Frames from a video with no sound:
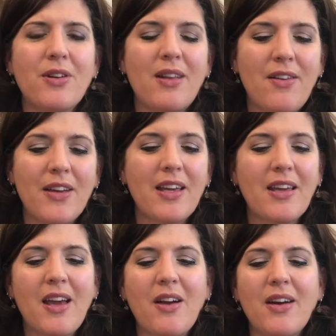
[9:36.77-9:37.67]
loving and
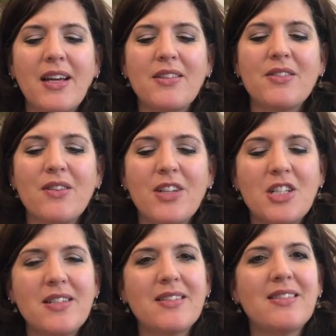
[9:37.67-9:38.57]
caring and serving
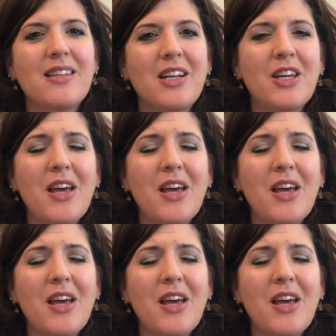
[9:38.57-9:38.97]
Jesus, and